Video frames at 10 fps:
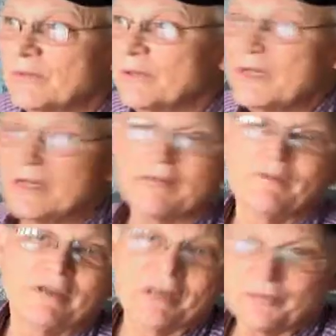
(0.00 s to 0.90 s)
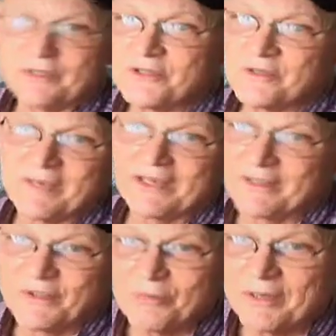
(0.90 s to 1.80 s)
didn't have any competition back
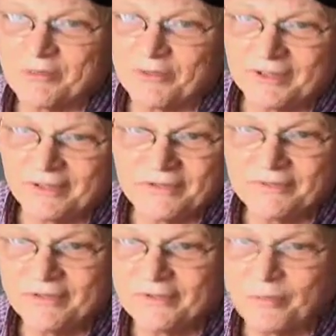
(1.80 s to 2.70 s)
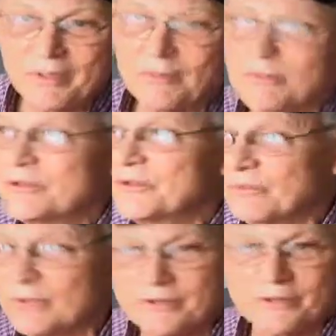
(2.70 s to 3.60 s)
then. Nobody wanted to live here. Nobody was
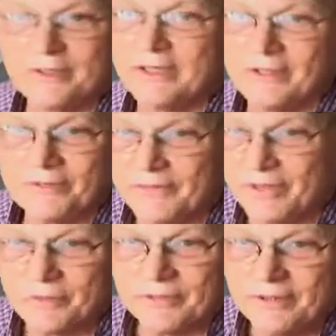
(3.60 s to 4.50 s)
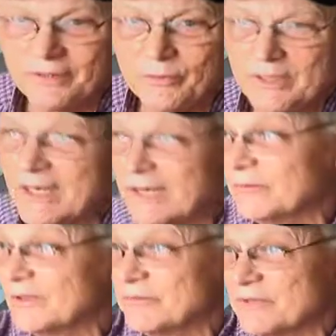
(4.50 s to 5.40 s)
doing any development here.
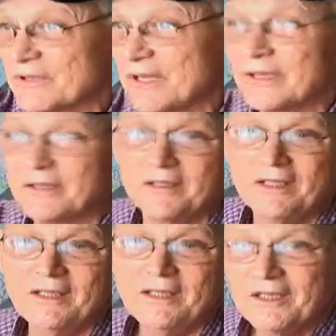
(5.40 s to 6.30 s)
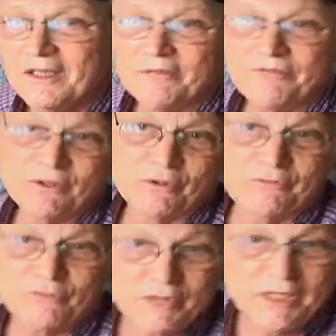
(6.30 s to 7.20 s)
It was like a field
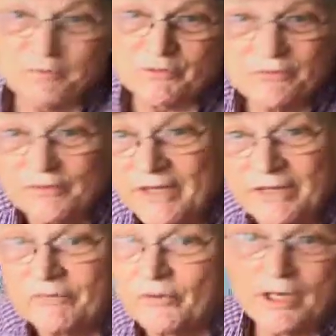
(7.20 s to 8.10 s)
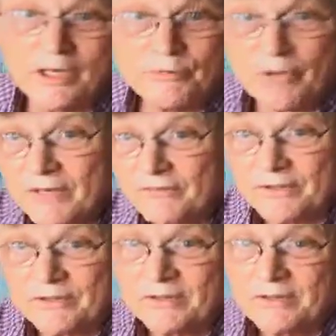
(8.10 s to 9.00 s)
of dreams for nonprofits.